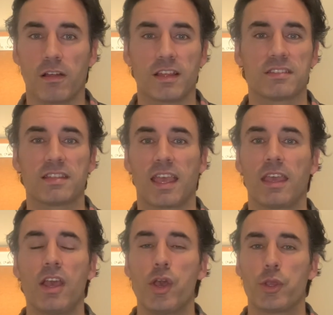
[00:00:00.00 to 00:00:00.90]
Let's say
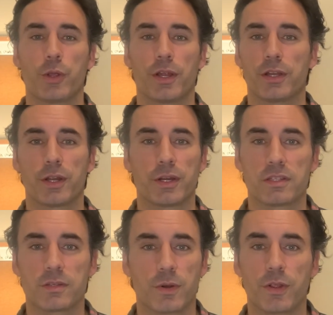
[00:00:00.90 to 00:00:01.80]
you're a
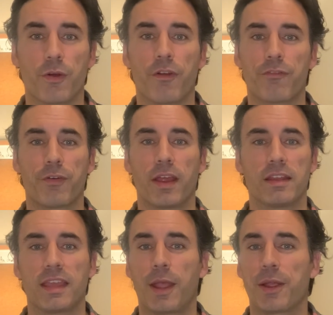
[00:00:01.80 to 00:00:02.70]
nurse or you're a
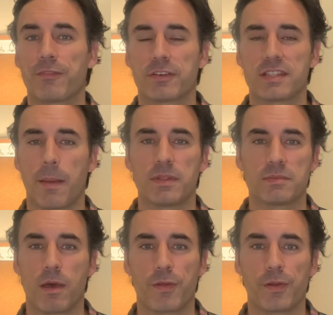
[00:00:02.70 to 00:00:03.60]
friend caring for Simon's
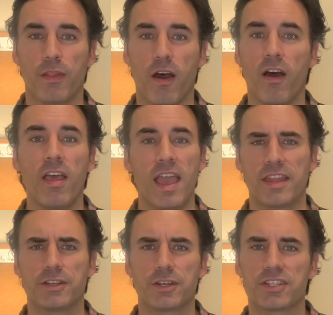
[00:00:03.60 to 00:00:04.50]
mother-in-law,
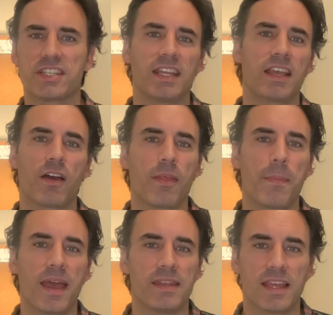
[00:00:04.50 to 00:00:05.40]
and you're sitting on the
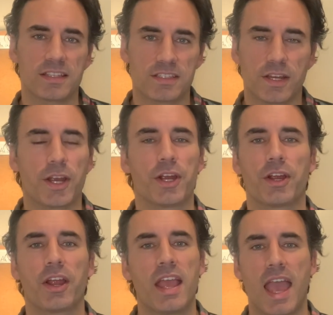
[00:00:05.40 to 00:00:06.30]
bed next to
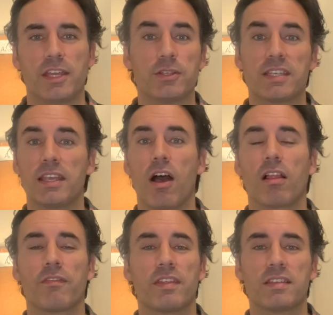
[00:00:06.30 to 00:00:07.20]
her, and you see all
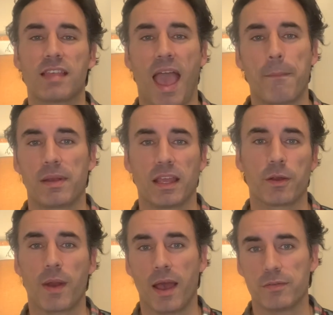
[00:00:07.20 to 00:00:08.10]
of this happening
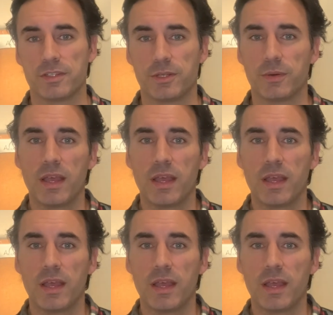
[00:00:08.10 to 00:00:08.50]
around you.